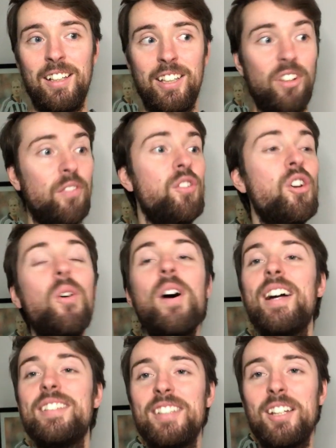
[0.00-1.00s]
You have no
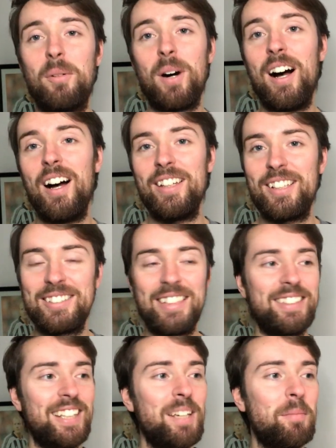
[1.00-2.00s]
idea why, because the
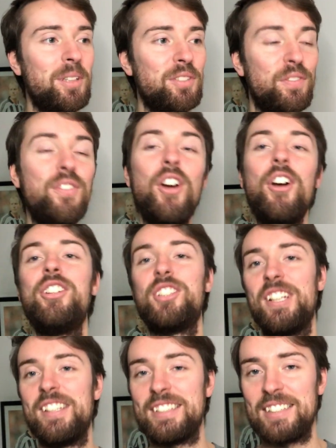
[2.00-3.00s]
team is
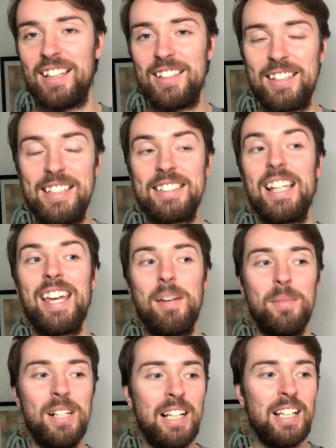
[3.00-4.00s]
virtually the
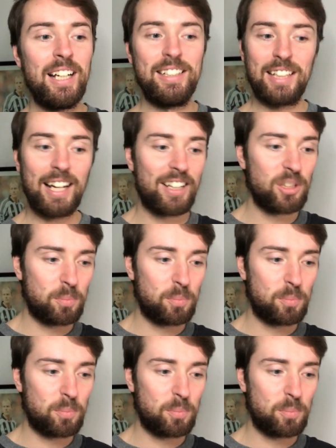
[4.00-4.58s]
same as it has